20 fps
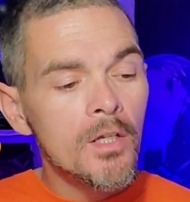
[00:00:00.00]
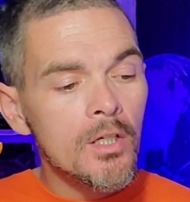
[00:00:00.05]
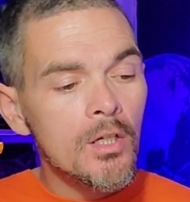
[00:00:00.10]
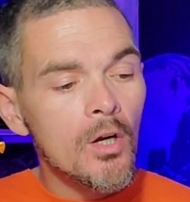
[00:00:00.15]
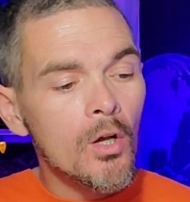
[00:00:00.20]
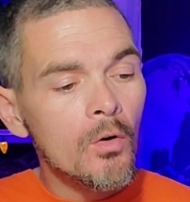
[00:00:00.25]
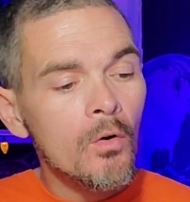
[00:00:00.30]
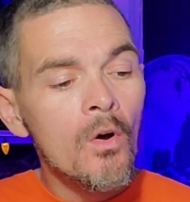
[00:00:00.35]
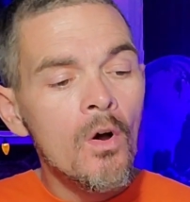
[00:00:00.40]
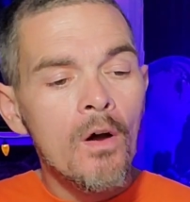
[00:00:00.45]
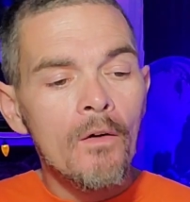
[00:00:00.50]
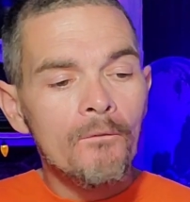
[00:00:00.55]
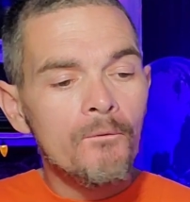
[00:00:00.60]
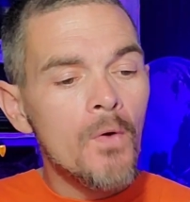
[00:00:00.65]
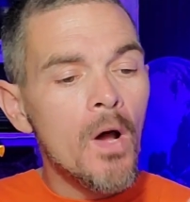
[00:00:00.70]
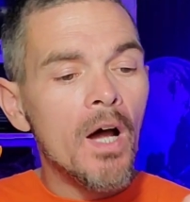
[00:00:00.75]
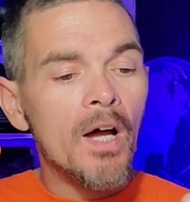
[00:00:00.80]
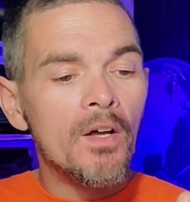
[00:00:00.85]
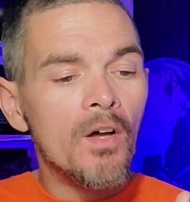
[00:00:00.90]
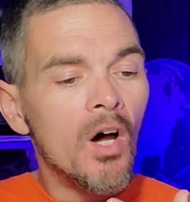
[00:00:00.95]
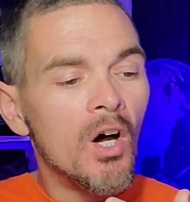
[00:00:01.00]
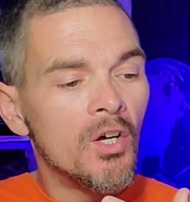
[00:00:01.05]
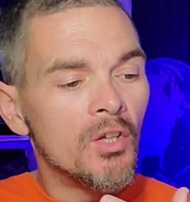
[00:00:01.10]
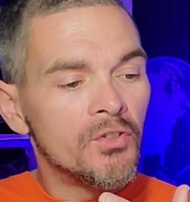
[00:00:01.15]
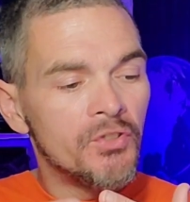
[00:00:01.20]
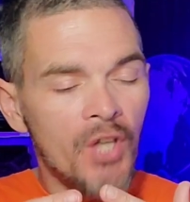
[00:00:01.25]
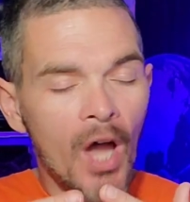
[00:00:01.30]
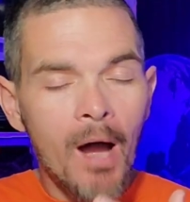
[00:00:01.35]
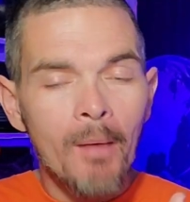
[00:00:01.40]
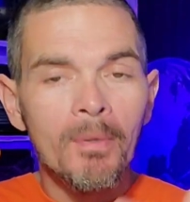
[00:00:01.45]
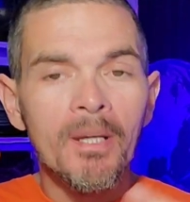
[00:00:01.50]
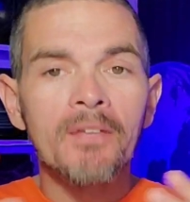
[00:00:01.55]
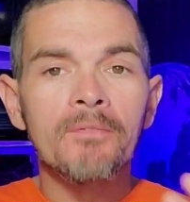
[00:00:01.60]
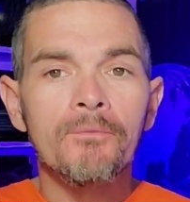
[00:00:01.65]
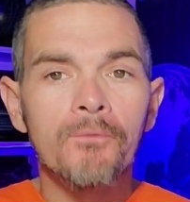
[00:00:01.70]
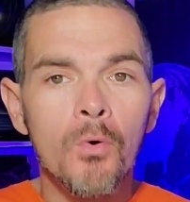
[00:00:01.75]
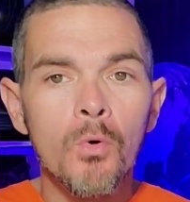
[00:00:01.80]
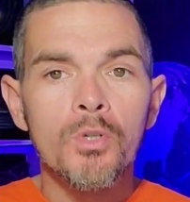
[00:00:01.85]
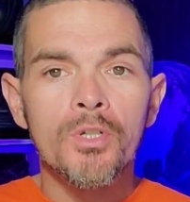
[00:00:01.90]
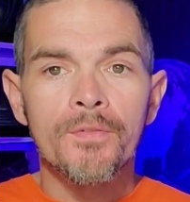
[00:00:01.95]
a
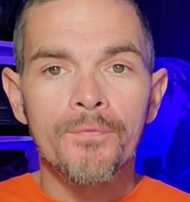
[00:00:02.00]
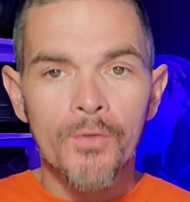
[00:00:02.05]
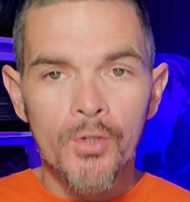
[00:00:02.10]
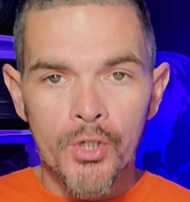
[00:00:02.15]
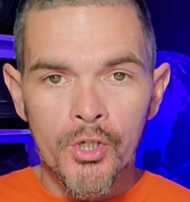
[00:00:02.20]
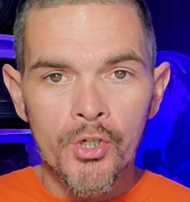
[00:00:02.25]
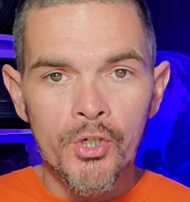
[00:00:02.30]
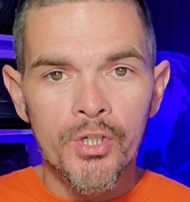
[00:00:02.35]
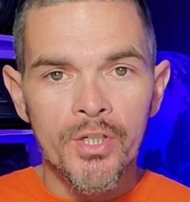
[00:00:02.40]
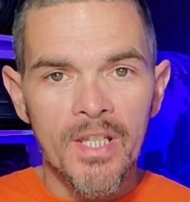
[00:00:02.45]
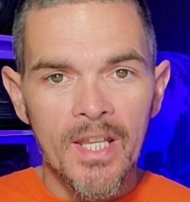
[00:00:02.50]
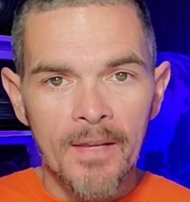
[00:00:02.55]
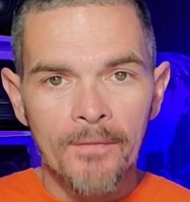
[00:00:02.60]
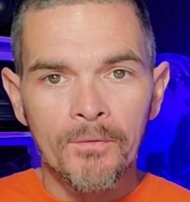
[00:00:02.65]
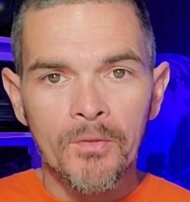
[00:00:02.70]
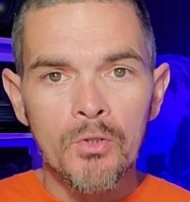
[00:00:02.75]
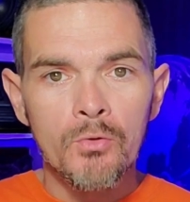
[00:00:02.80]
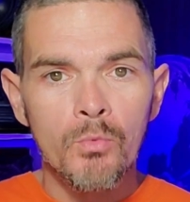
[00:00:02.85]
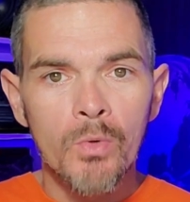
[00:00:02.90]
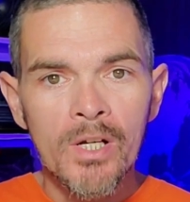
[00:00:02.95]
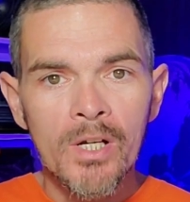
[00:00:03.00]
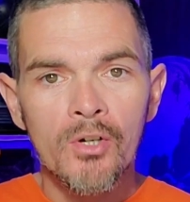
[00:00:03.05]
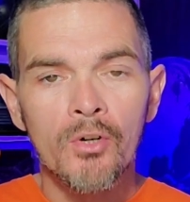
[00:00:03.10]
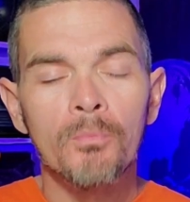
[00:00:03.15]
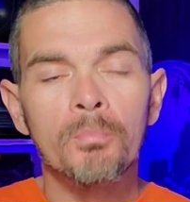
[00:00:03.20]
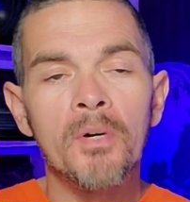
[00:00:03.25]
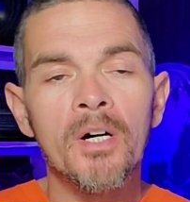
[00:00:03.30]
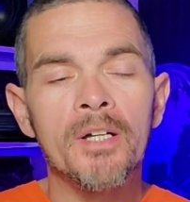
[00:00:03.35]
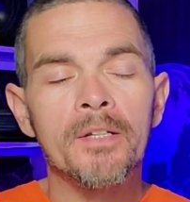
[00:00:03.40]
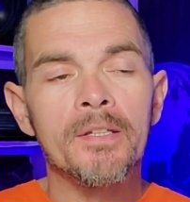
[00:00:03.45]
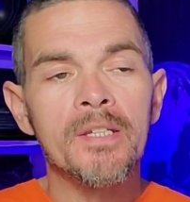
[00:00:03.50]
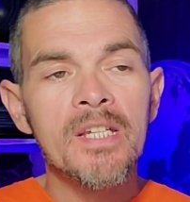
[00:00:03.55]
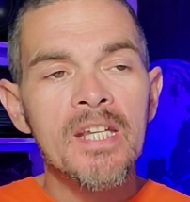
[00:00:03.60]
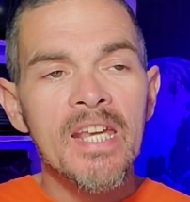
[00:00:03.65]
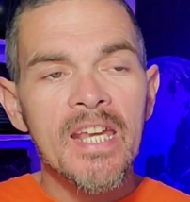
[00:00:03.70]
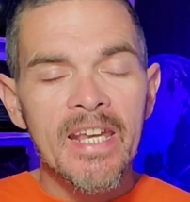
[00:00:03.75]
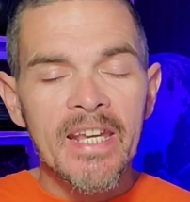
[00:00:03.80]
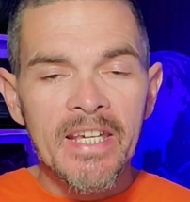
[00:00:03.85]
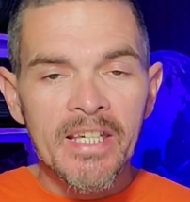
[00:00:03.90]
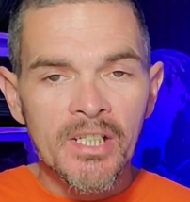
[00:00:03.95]
dominant force for good, if you will, but
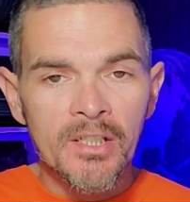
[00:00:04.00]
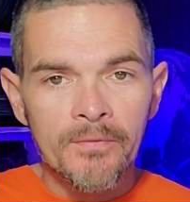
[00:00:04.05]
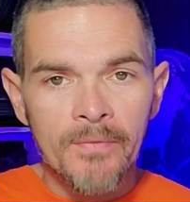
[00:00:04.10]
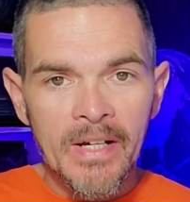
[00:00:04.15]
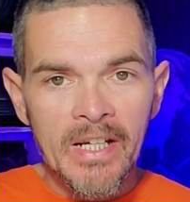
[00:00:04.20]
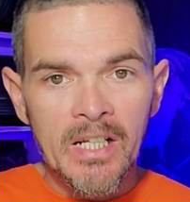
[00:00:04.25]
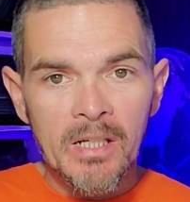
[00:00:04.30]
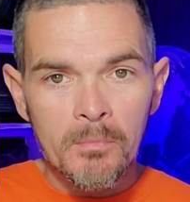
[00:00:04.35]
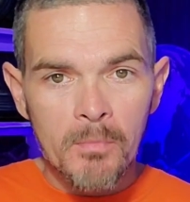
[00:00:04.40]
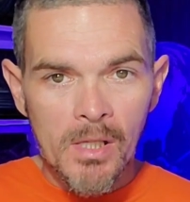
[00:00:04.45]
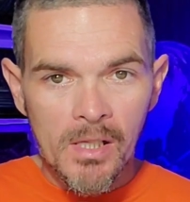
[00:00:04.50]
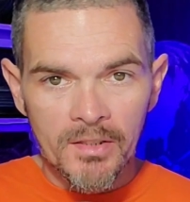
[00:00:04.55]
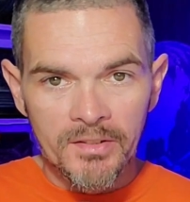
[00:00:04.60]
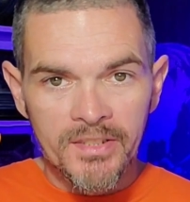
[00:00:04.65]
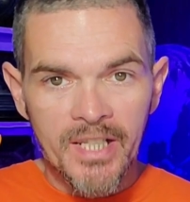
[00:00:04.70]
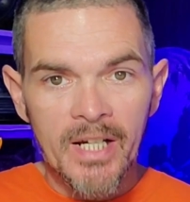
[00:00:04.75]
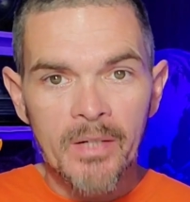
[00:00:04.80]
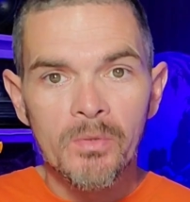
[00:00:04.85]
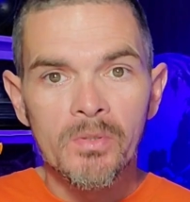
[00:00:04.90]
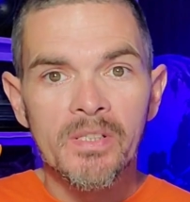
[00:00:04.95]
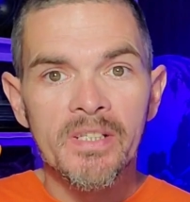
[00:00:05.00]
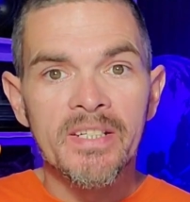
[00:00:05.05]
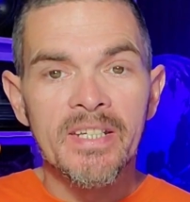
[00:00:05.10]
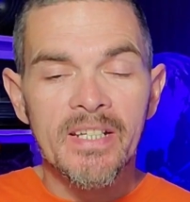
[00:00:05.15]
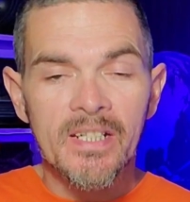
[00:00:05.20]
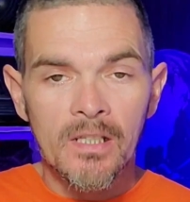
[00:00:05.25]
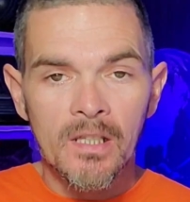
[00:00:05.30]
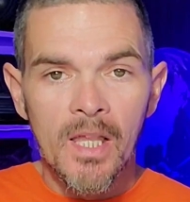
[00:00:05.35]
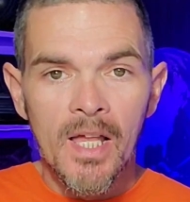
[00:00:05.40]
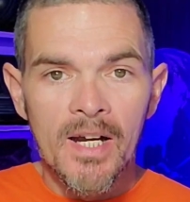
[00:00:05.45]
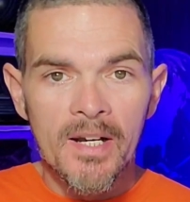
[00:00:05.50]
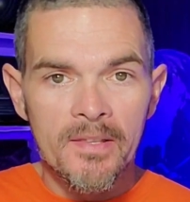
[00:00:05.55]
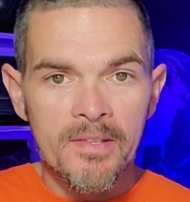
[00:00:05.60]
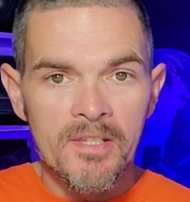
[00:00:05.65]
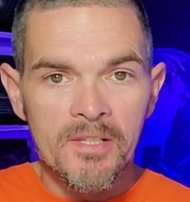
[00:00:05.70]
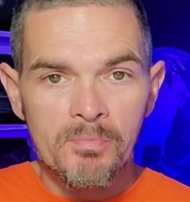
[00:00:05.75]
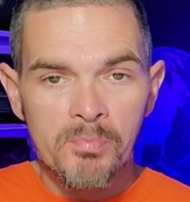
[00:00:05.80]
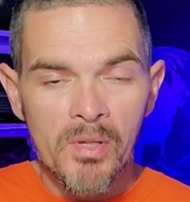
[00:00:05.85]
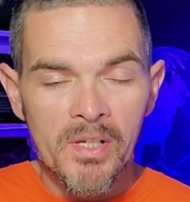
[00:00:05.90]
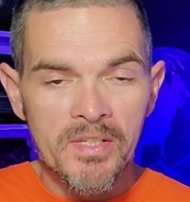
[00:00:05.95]
intervening militarily in a lot of
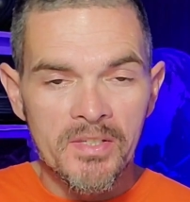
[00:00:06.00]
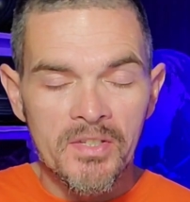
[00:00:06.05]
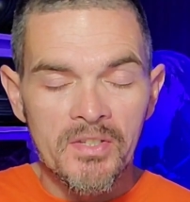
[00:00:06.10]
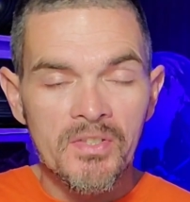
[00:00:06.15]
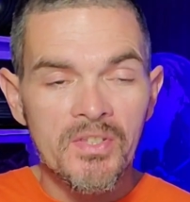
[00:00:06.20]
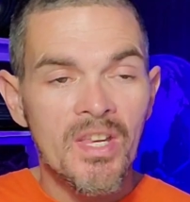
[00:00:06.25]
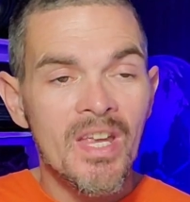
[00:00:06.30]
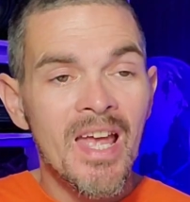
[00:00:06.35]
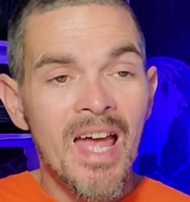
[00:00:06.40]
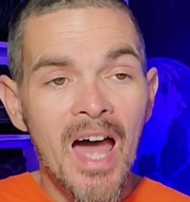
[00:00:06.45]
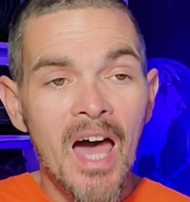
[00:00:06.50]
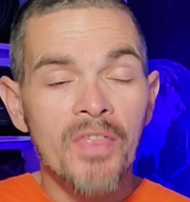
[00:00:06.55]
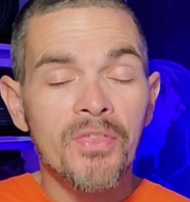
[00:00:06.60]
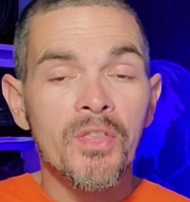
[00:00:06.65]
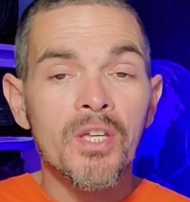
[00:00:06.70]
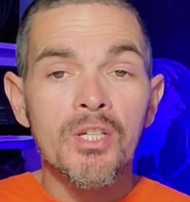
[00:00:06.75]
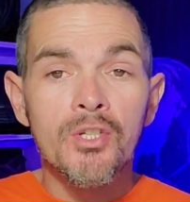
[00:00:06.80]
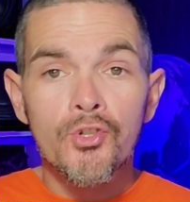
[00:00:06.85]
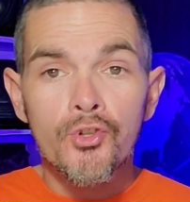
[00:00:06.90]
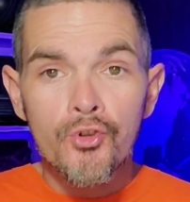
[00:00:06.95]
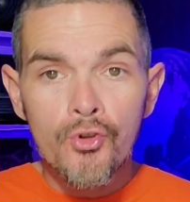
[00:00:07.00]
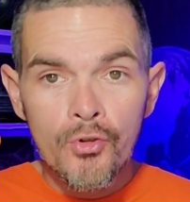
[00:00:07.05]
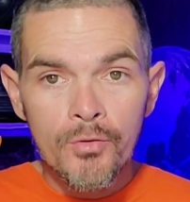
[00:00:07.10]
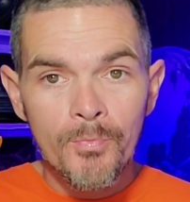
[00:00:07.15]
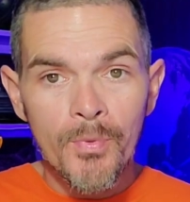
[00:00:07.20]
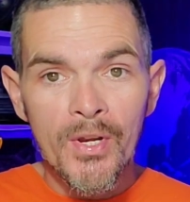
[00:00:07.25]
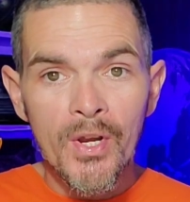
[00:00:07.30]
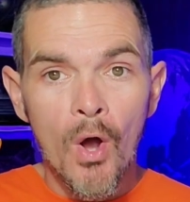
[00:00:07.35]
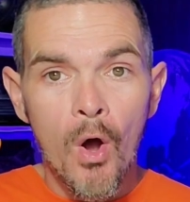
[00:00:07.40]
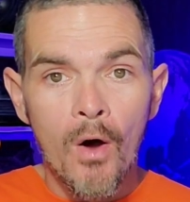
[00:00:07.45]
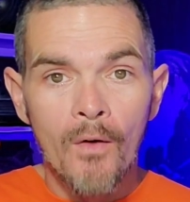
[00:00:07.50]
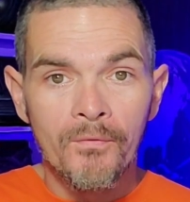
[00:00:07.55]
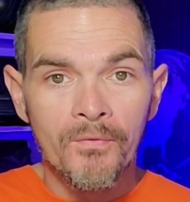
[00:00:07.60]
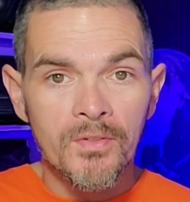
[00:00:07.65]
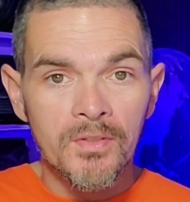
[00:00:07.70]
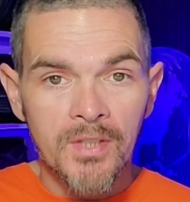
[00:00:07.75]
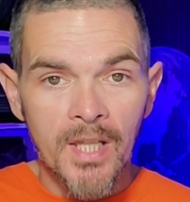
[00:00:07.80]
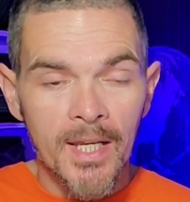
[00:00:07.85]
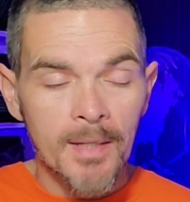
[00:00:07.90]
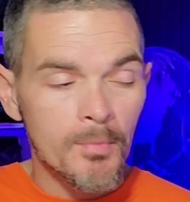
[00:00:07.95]
these places, I think should be off
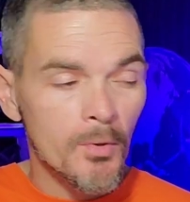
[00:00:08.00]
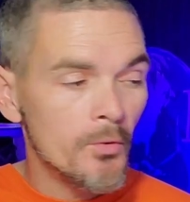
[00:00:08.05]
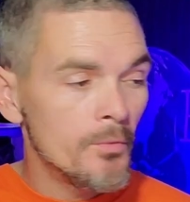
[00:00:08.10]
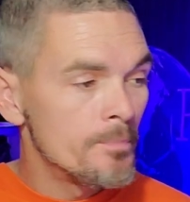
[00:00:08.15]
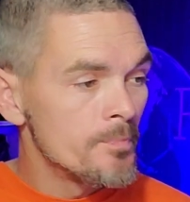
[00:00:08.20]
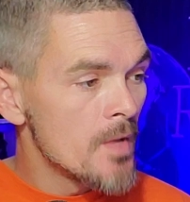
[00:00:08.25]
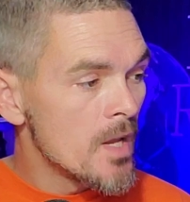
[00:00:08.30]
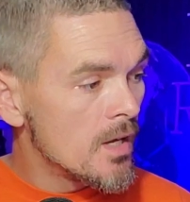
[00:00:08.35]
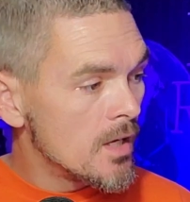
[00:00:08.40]
the table.